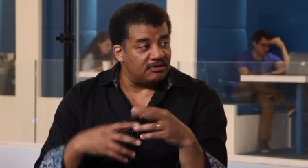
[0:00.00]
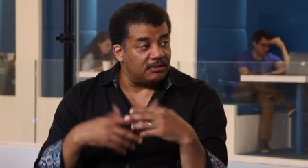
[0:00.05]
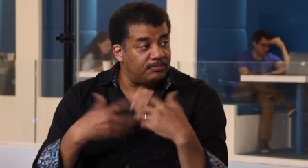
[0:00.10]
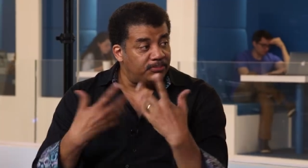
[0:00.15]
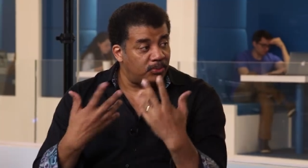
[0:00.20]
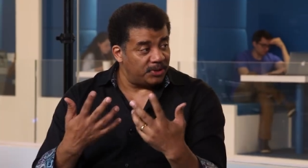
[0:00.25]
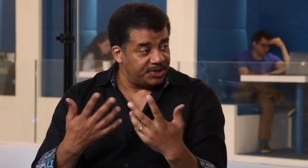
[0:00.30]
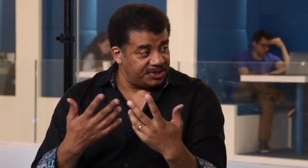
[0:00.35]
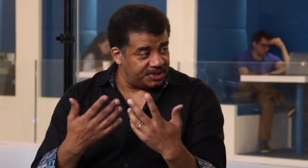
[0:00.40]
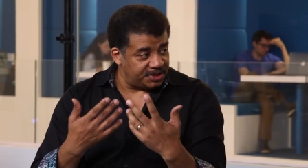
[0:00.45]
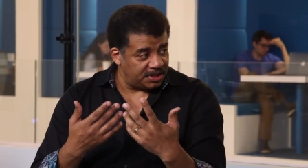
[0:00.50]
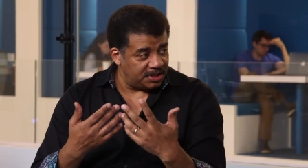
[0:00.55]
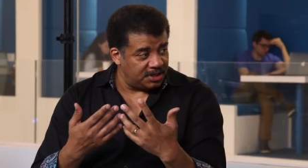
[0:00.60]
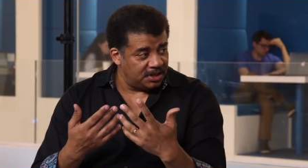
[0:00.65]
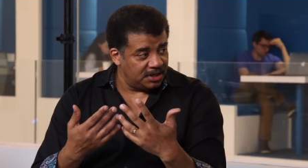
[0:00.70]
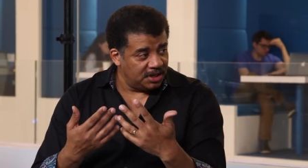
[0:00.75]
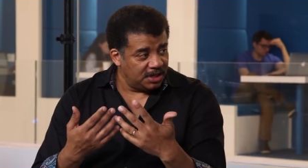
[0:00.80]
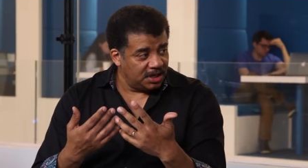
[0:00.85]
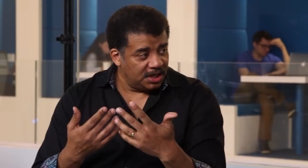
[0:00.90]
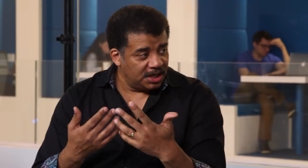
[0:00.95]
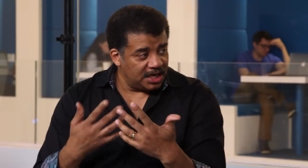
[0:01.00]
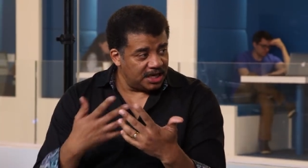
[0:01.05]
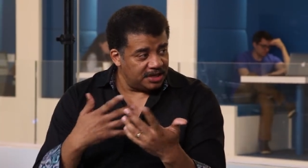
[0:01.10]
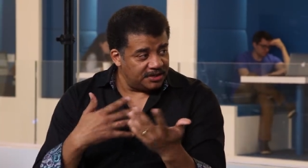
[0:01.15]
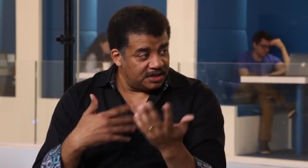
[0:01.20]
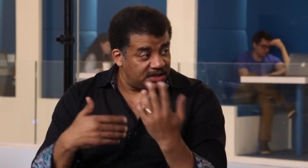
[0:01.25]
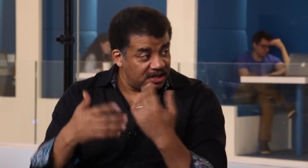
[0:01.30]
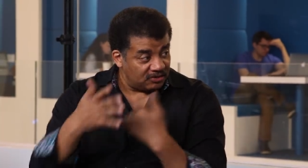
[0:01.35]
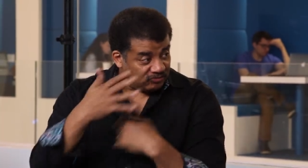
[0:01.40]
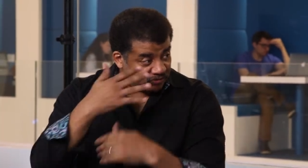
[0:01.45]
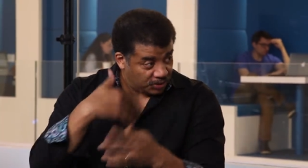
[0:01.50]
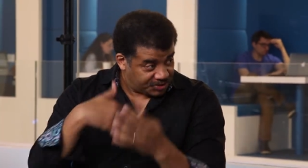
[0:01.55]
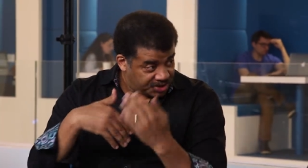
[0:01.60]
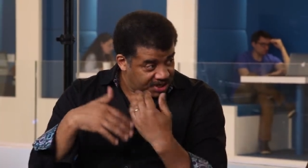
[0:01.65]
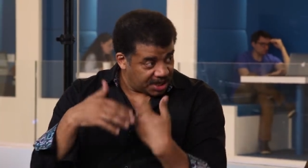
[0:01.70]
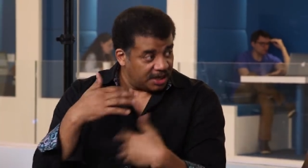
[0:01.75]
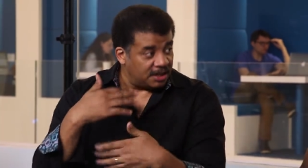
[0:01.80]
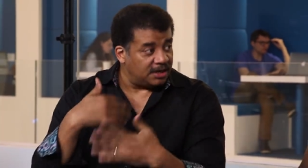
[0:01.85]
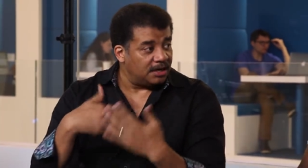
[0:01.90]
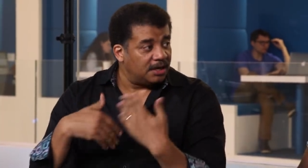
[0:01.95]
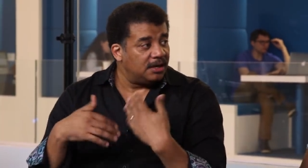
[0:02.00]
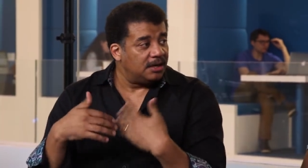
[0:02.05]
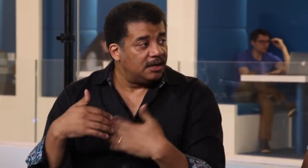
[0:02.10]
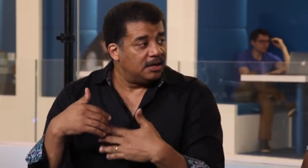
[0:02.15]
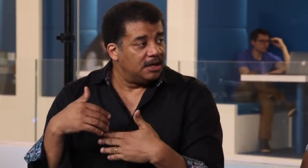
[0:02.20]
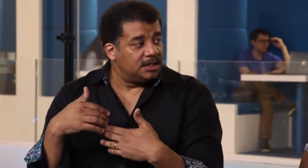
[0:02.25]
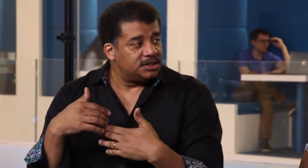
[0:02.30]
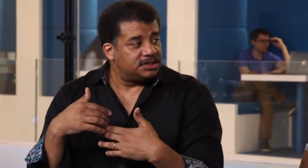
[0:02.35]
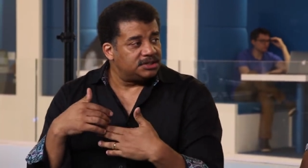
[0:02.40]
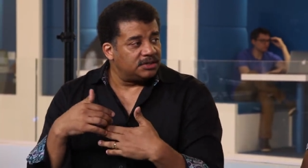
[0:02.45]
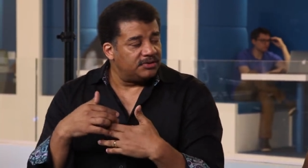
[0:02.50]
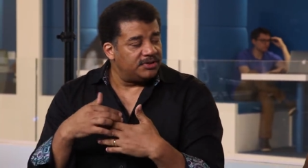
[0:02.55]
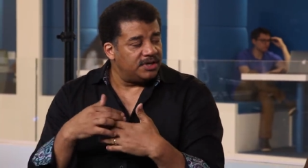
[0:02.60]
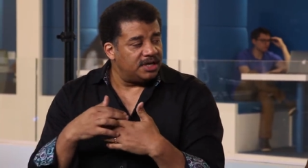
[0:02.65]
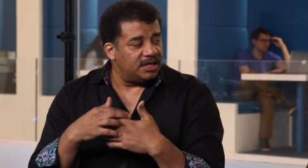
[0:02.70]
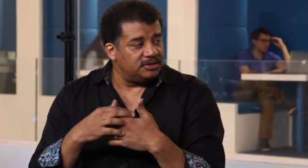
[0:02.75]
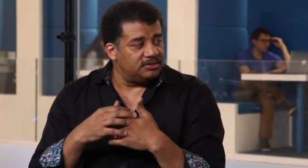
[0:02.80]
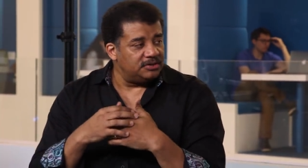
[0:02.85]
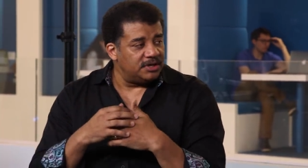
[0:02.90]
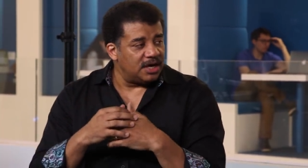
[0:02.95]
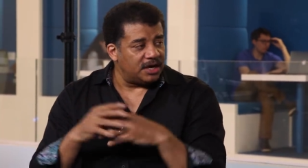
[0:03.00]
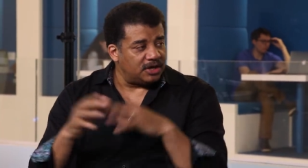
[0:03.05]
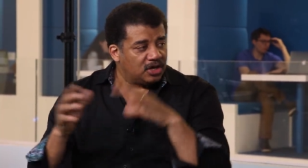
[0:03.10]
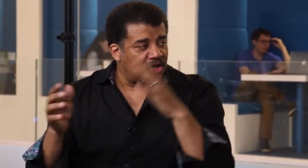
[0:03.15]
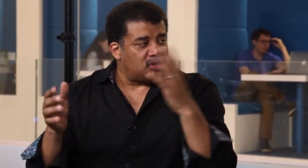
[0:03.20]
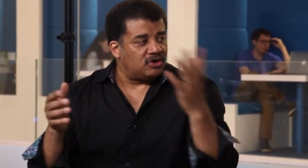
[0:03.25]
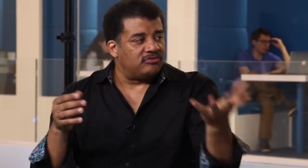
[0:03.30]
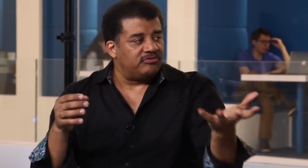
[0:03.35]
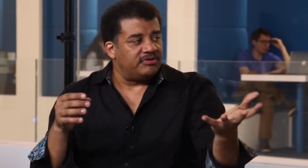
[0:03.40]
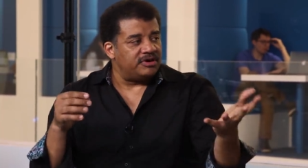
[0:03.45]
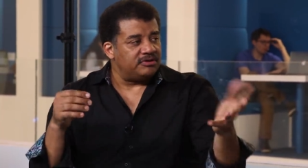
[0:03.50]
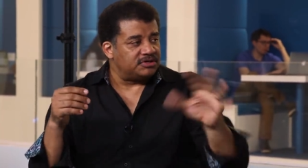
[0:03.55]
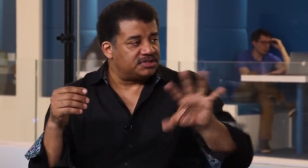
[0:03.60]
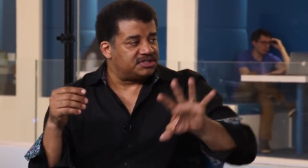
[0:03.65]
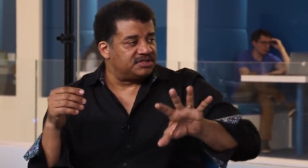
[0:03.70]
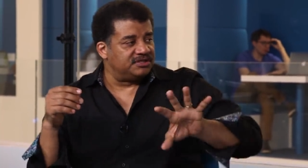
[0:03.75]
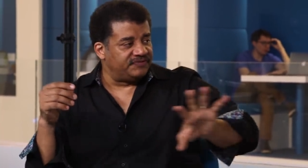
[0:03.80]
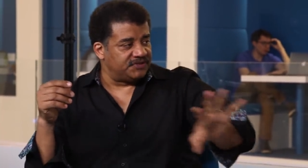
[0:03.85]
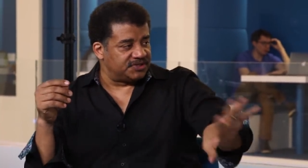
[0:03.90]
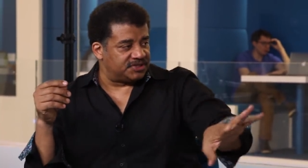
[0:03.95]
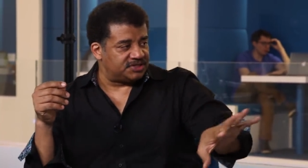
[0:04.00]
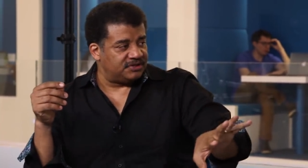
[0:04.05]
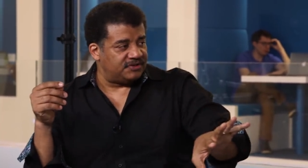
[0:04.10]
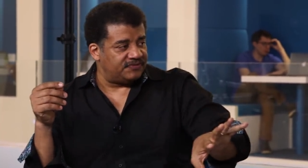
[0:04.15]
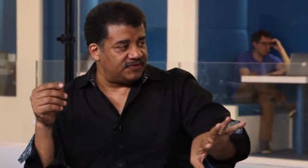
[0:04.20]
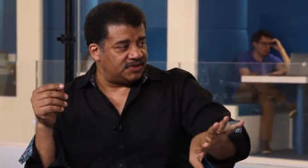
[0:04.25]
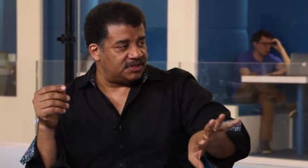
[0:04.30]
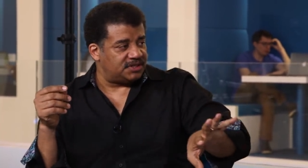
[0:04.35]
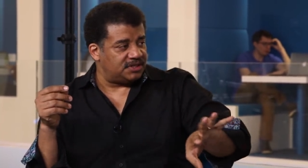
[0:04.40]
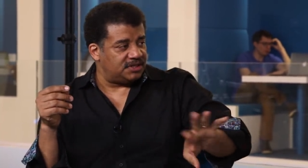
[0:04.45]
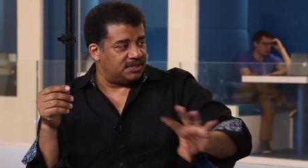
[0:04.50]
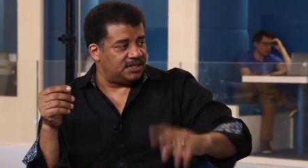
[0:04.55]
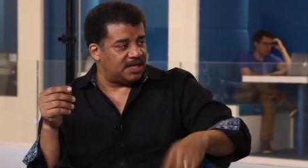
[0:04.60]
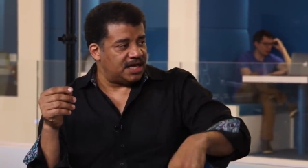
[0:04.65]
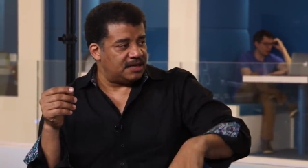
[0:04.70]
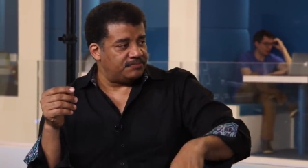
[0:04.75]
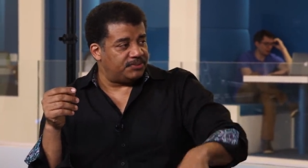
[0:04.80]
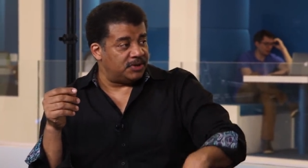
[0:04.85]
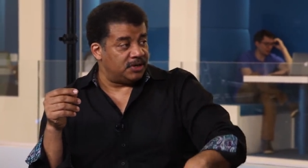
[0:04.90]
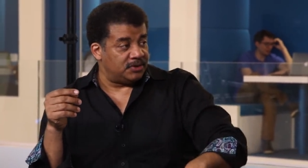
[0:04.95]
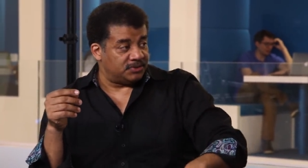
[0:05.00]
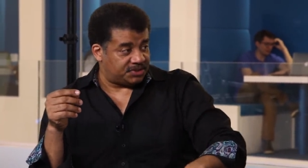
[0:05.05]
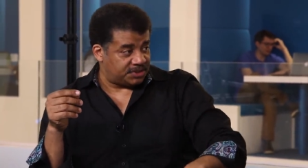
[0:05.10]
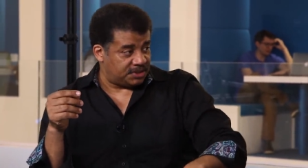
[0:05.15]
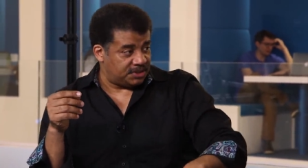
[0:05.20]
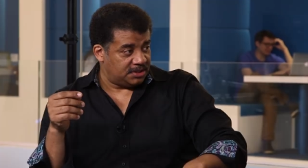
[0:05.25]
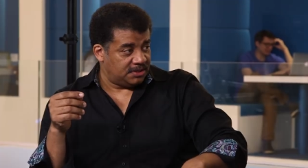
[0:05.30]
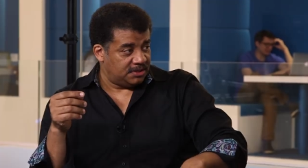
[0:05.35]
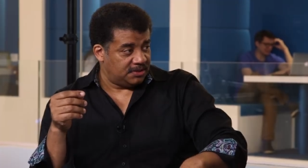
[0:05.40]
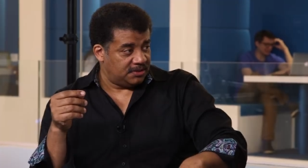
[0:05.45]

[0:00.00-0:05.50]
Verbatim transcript: are appointed and that they rotate so that you're not a career civil servant in that post.